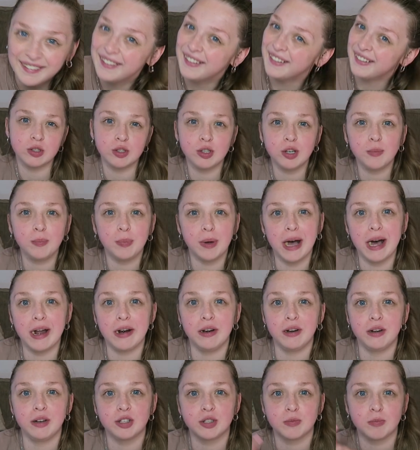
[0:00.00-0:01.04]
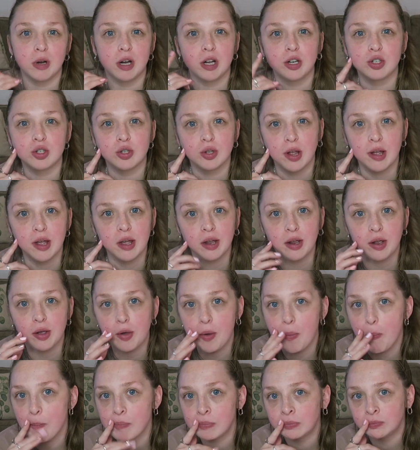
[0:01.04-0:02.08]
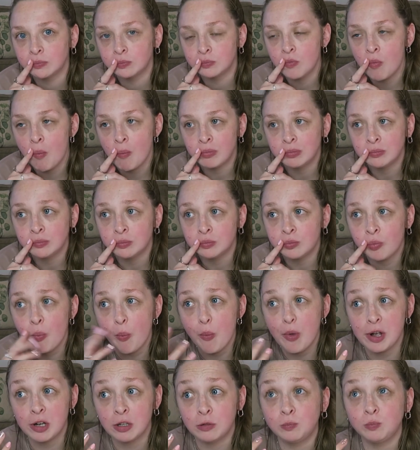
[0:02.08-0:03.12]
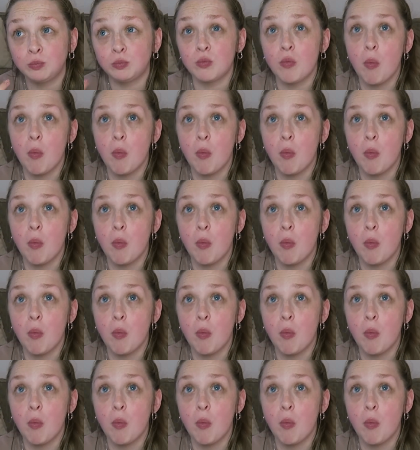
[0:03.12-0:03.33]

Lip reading: Stopped partying as much, like Well,